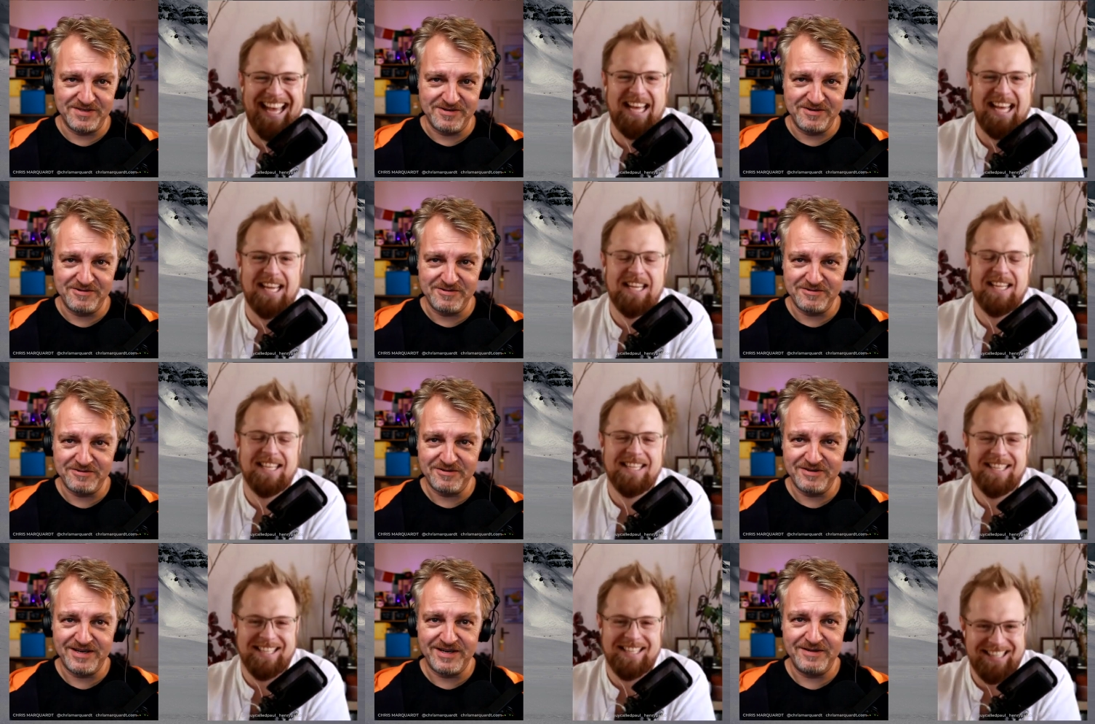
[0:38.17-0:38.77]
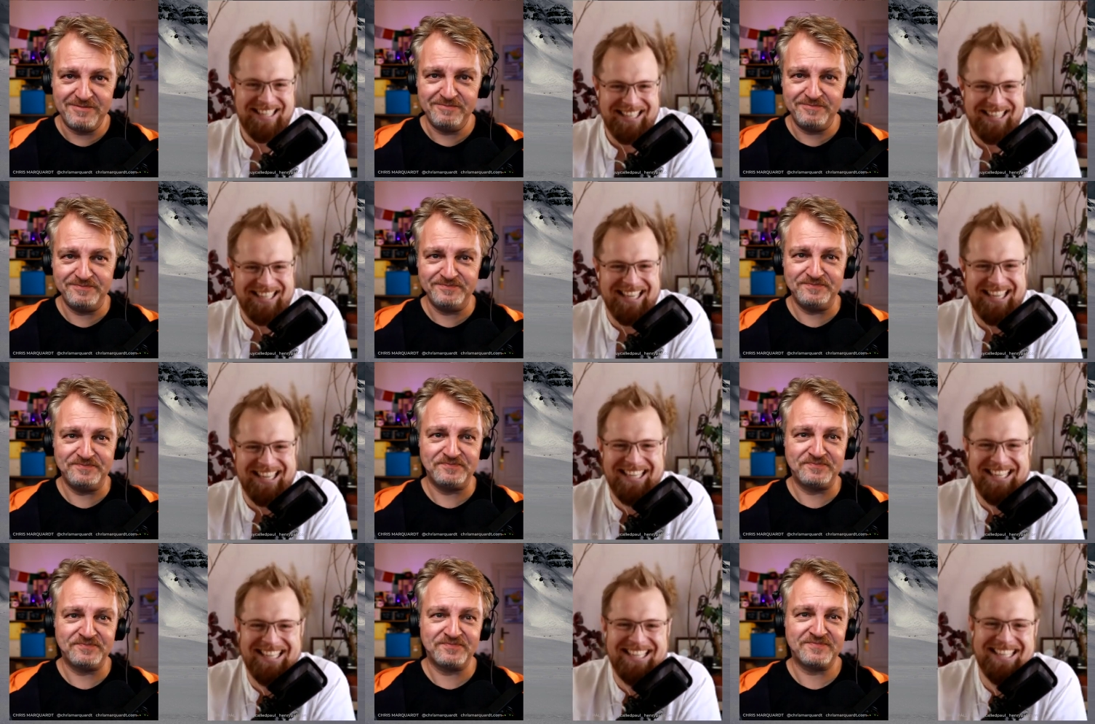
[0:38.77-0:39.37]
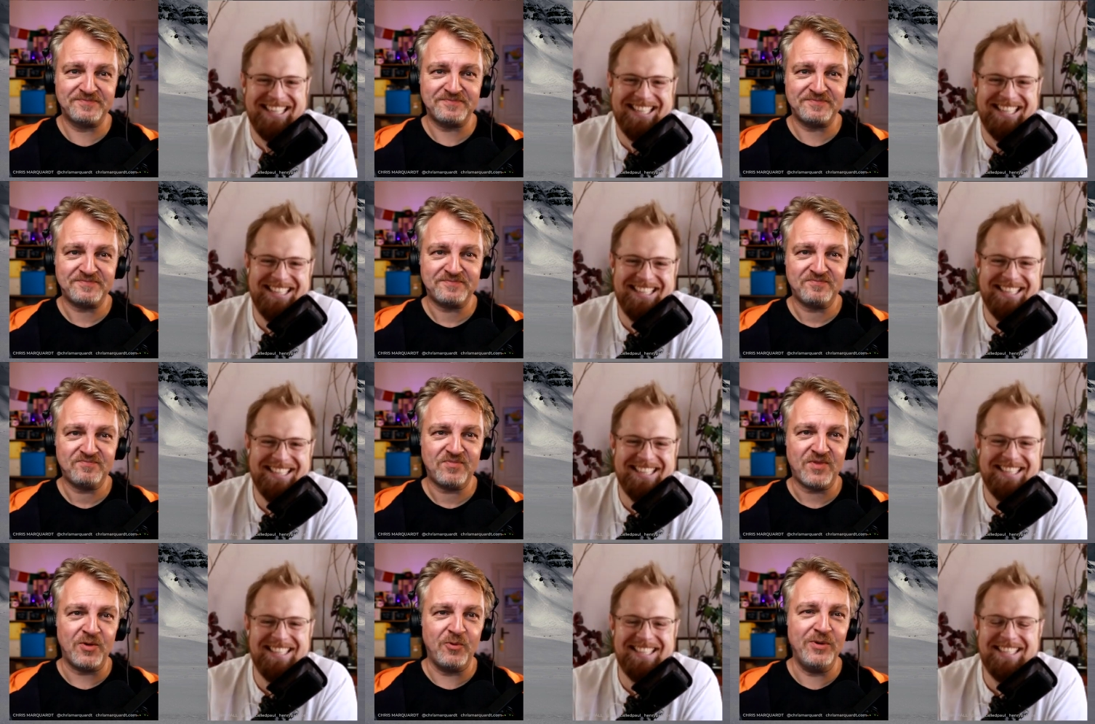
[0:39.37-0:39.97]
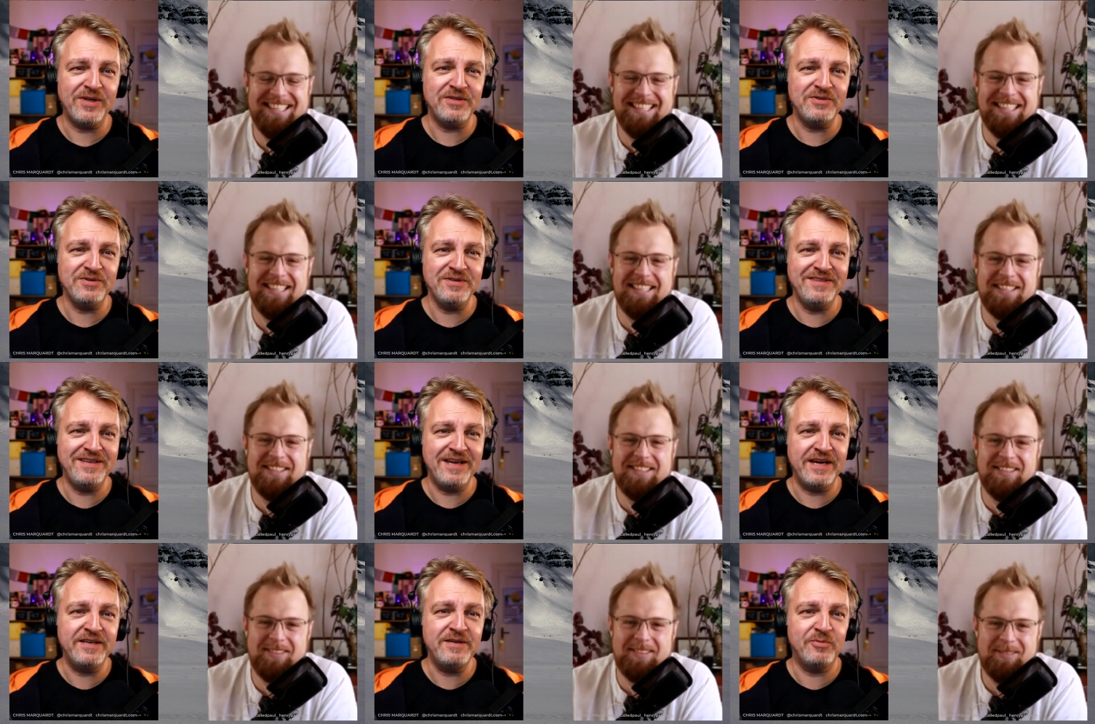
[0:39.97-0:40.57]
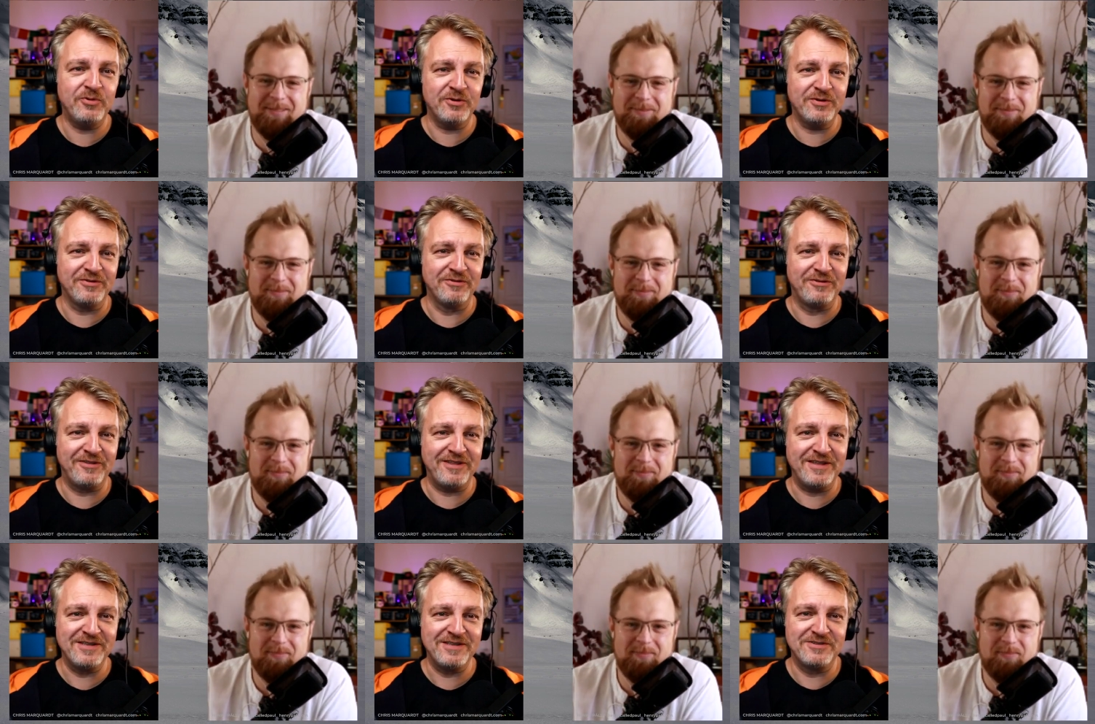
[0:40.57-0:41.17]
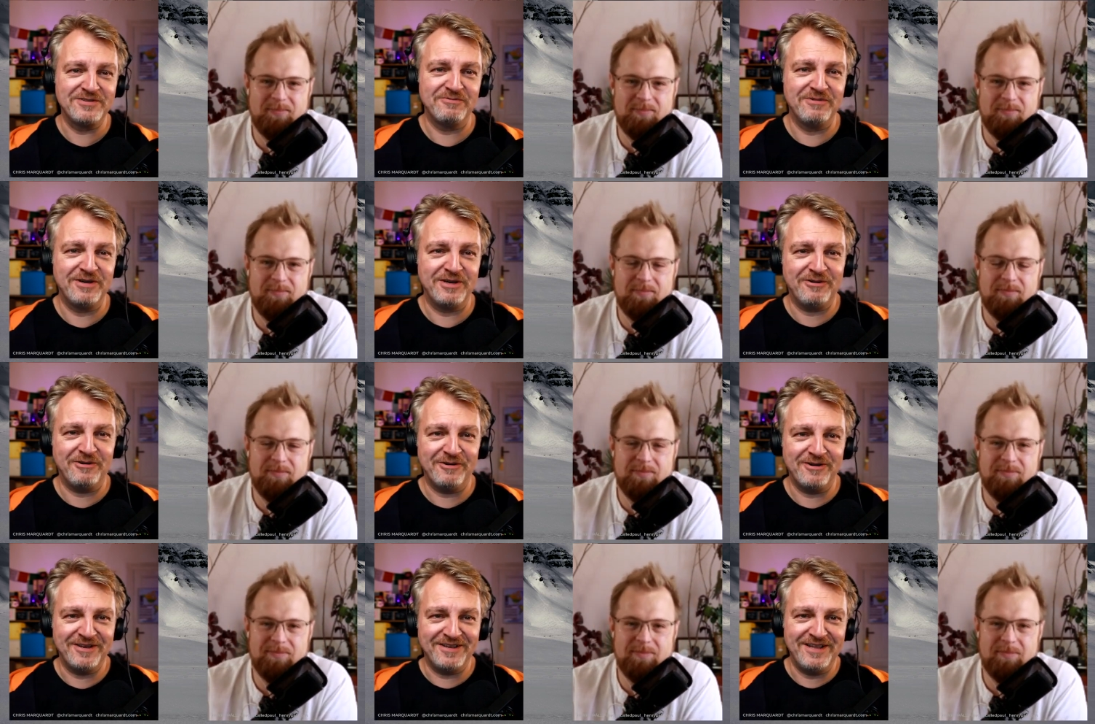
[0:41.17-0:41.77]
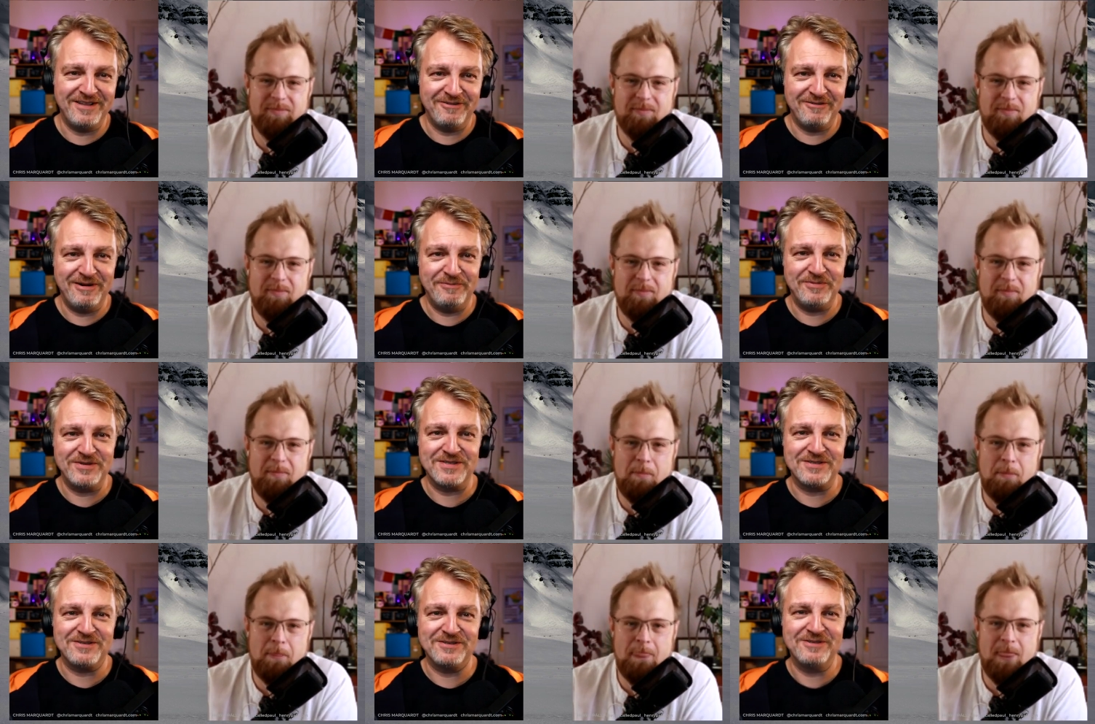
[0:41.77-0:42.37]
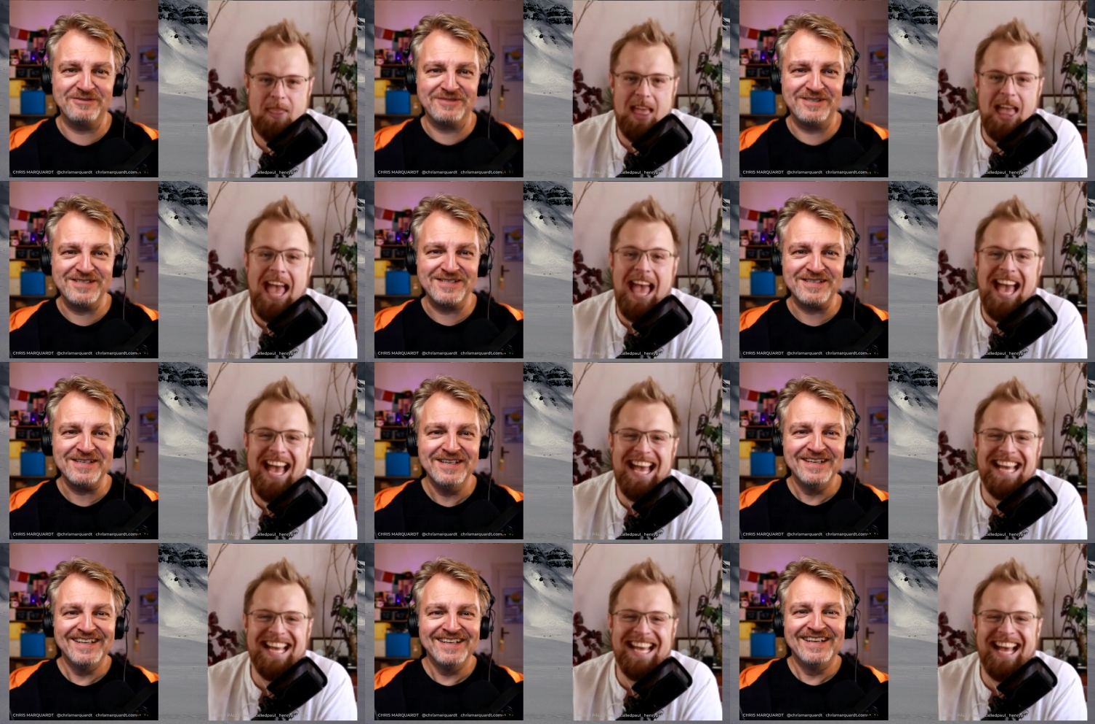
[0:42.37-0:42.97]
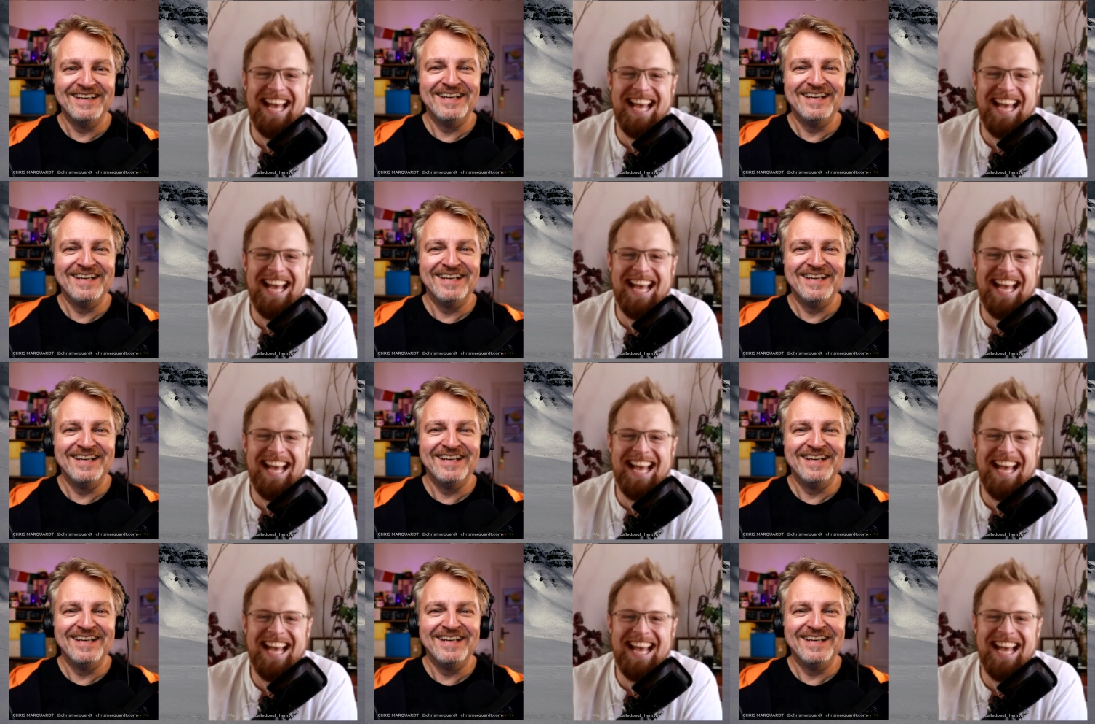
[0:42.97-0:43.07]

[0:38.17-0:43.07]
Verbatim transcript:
Speaker 1: so um, we are doing the unimportant thing to record another episode of this.